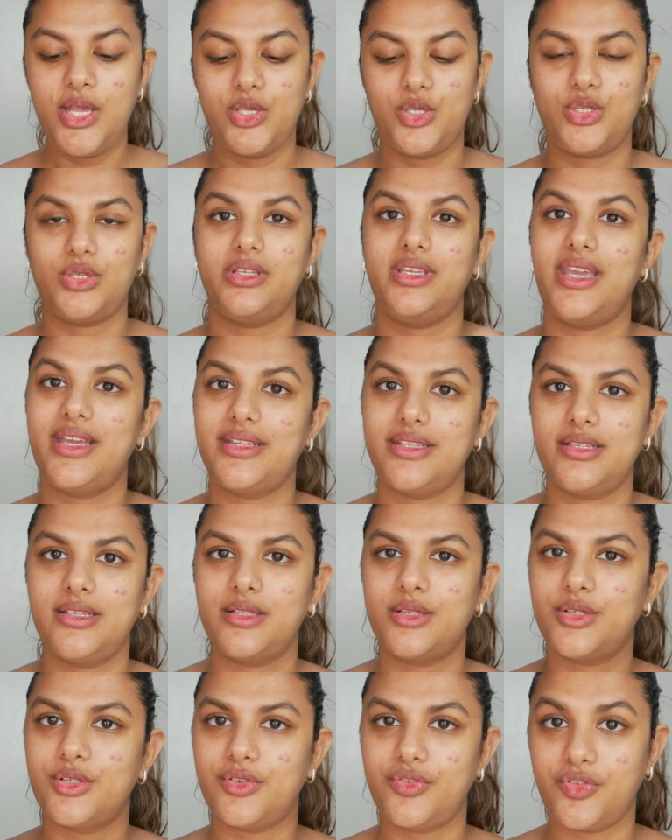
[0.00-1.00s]
So yes,
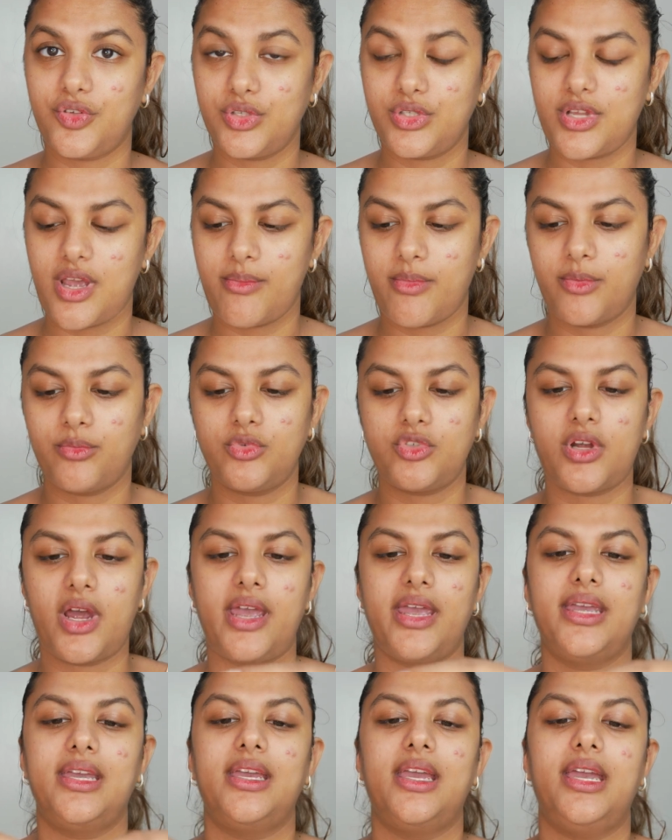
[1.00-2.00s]
this is the first time I'm
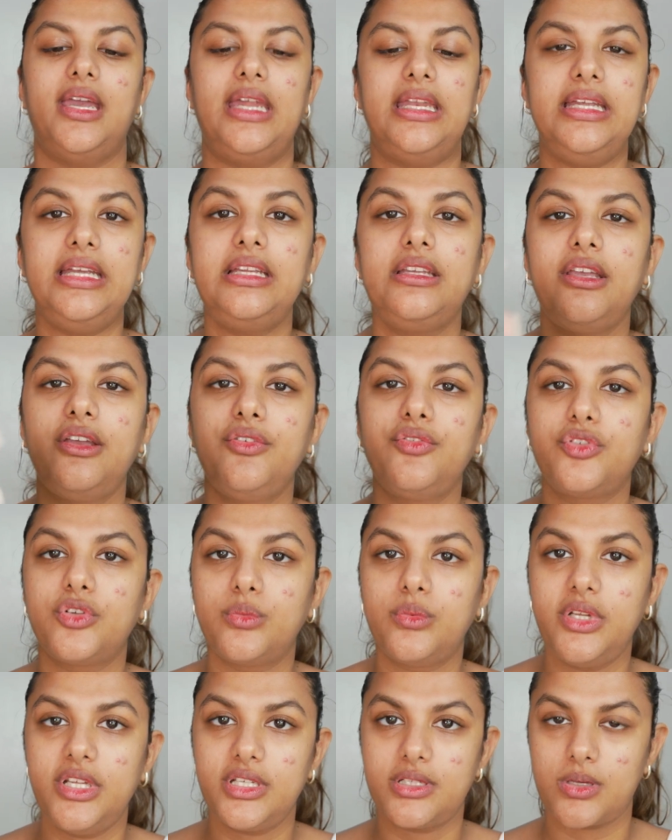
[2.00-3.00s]
trying anything
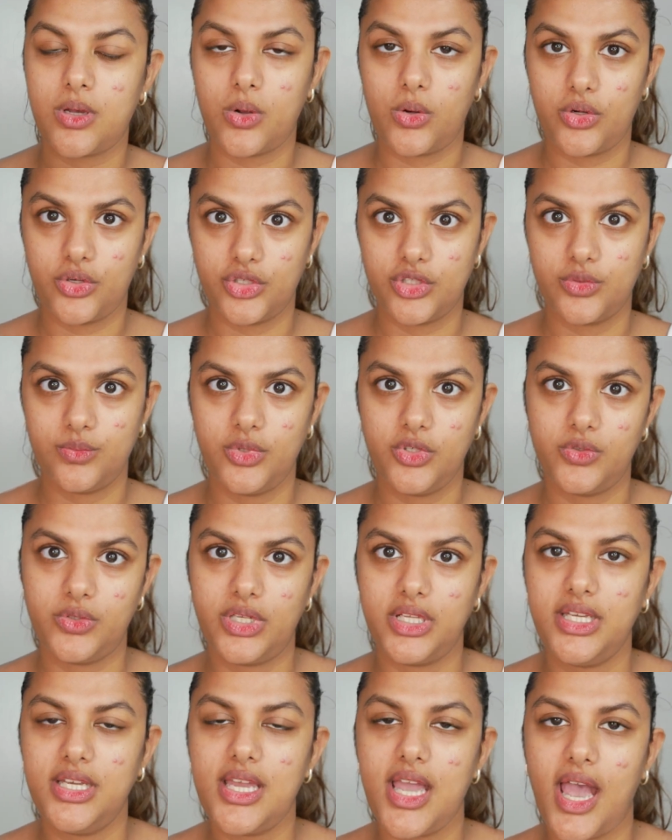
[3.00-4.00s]
from Lisa Aldridge
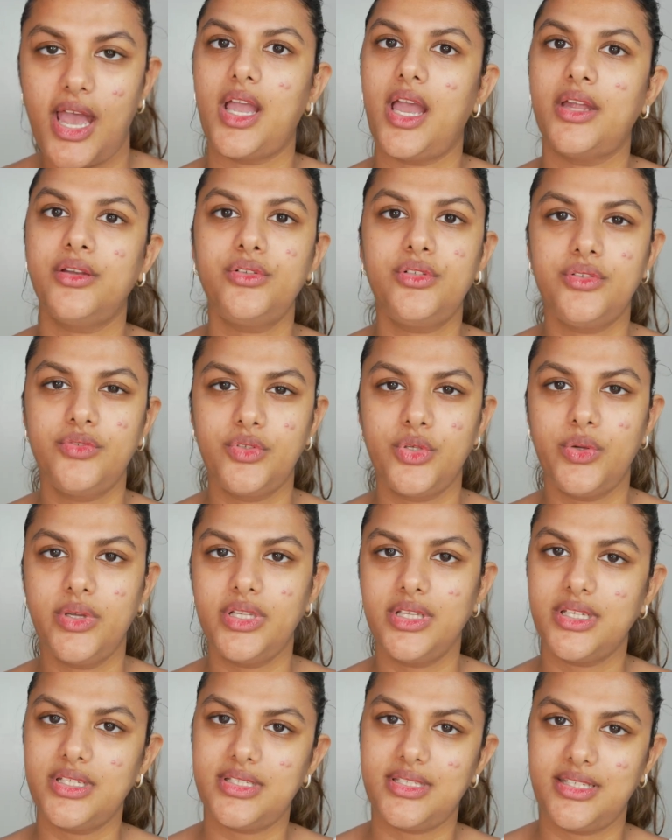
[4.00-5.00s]
Beauty and
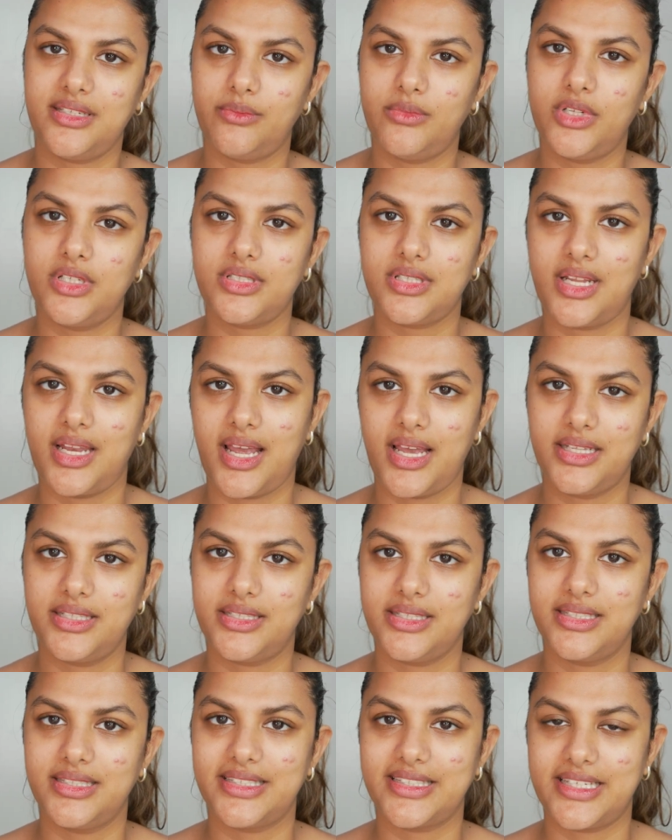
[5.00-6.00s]
reviewing their Seamless
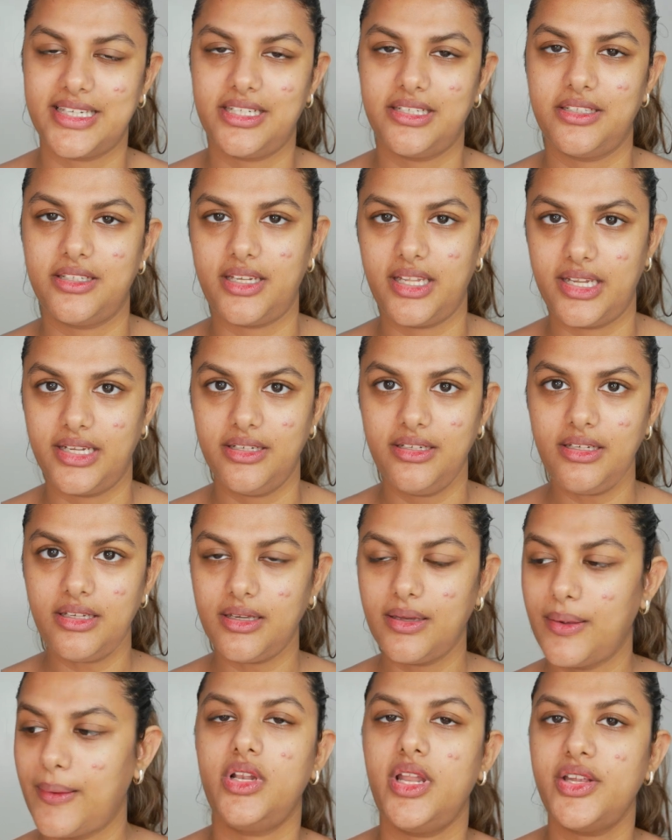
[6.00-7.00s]
Enhancing Skin Tint.
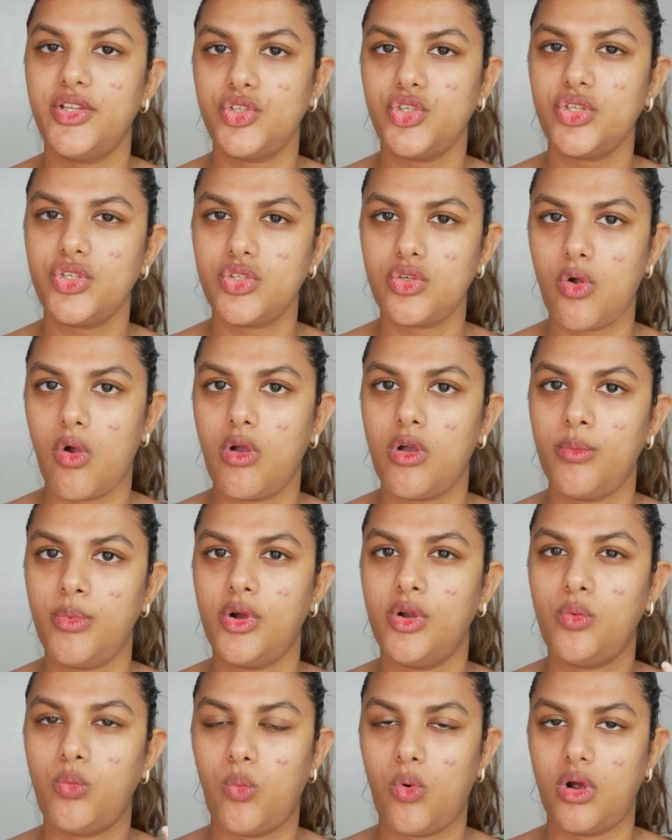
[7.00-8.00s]
So let's just talk
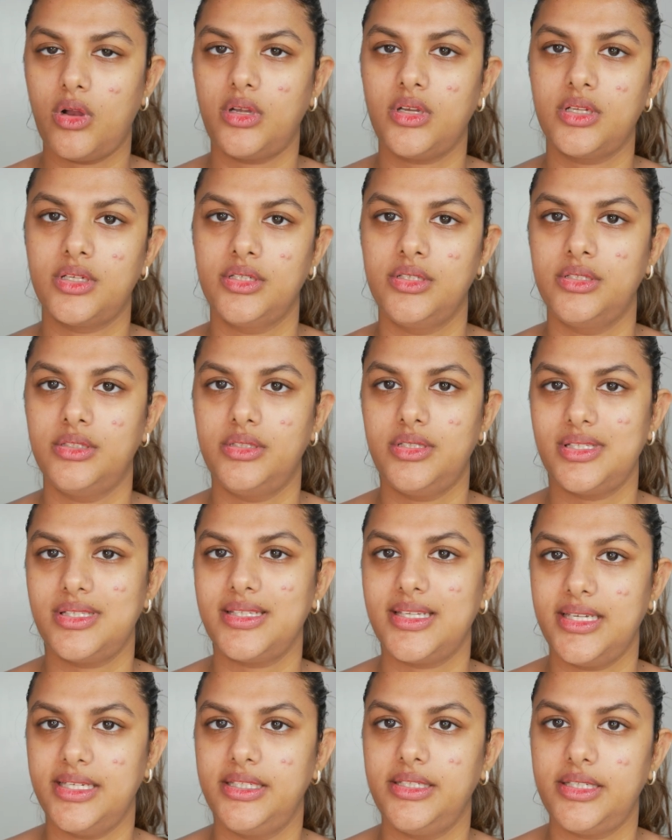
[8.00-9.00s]
about what the
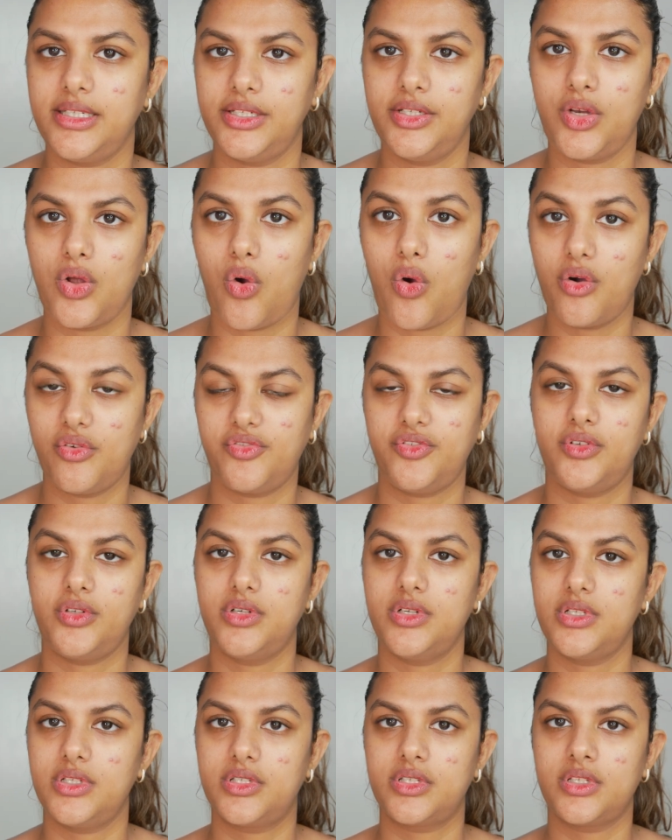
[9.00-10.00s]
skin tint
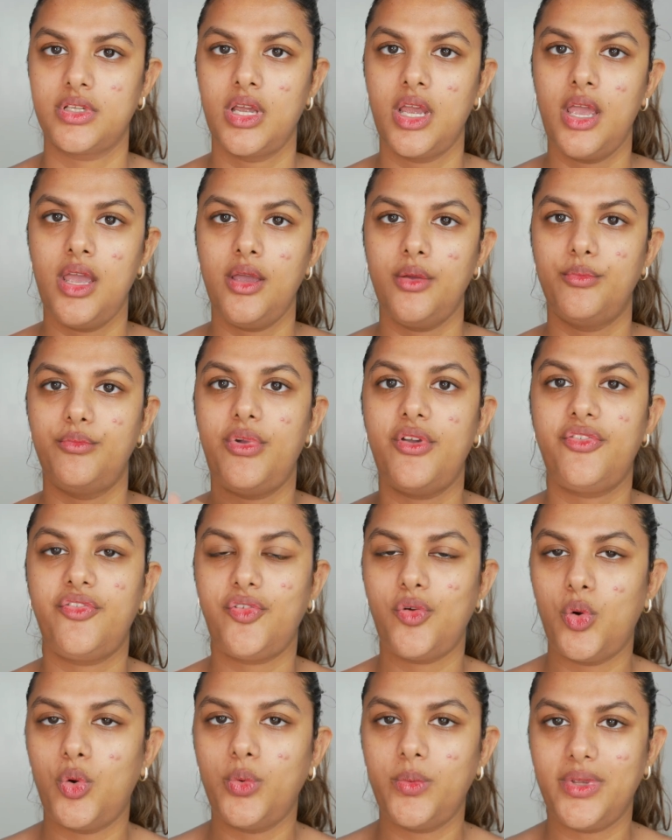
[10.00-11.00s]
offers
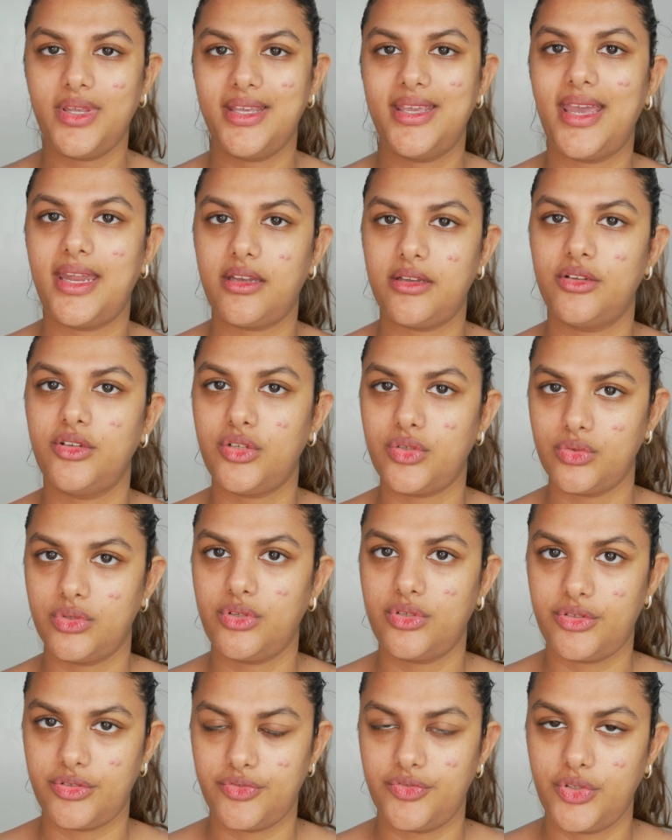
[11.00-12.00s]
before we get into
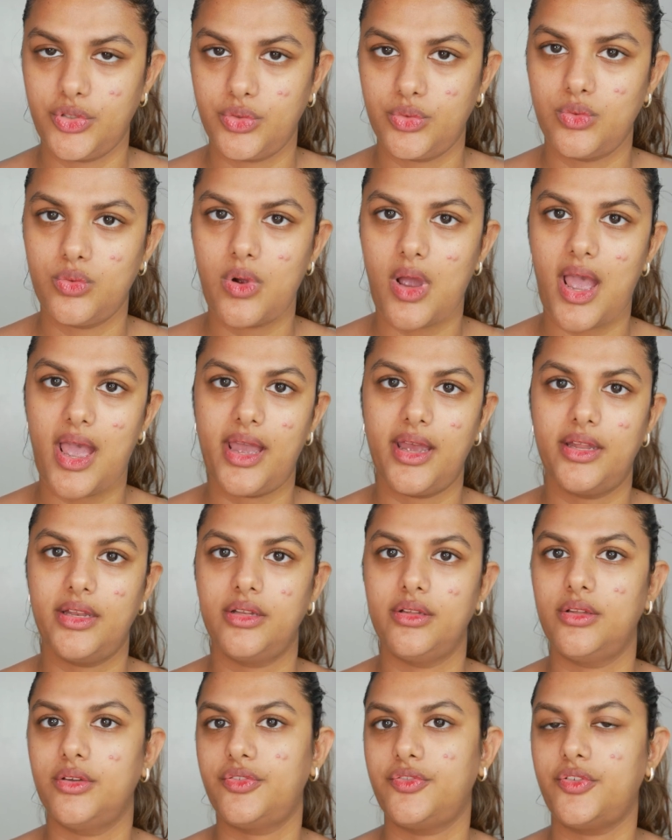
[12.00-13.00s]
the review
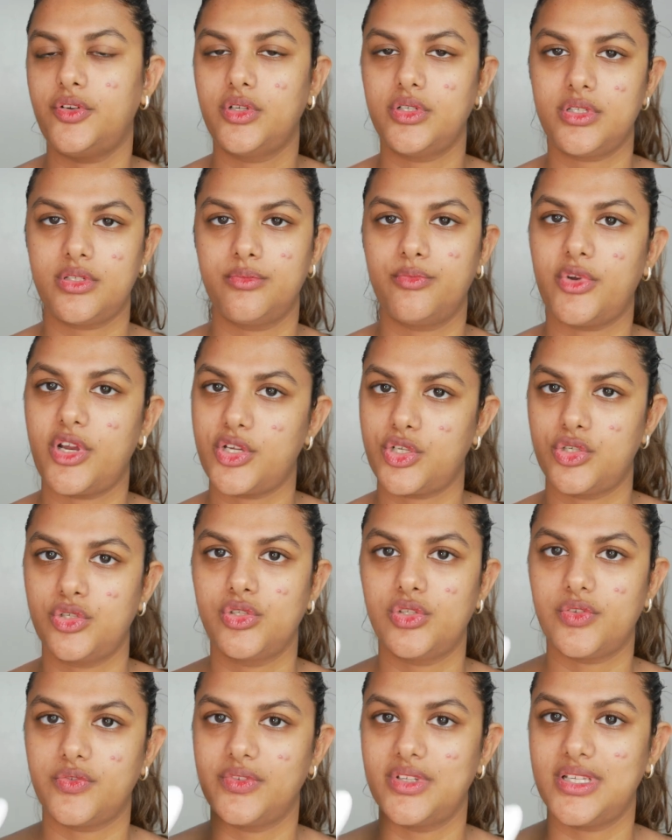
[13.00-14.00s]
and the first
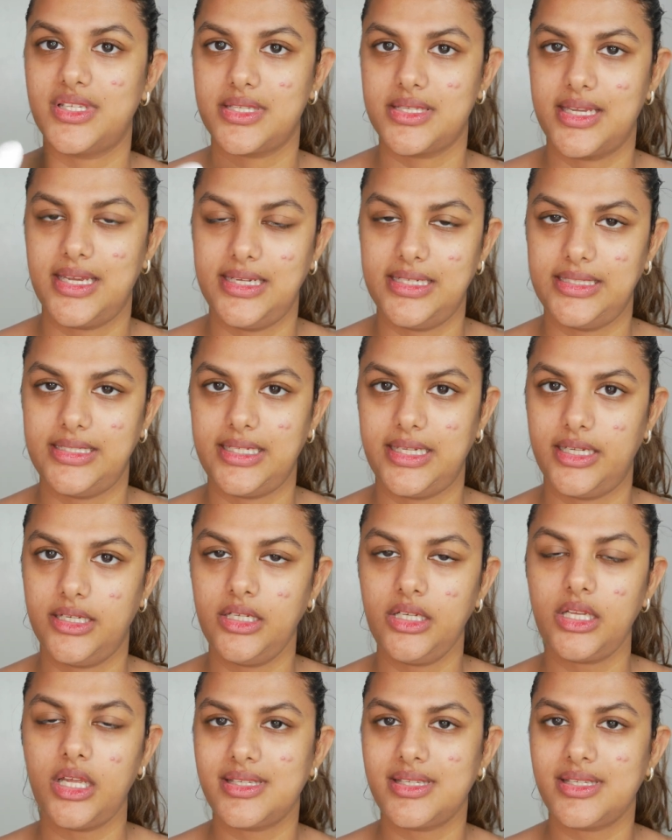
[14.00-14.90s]
impressions of this skin tint.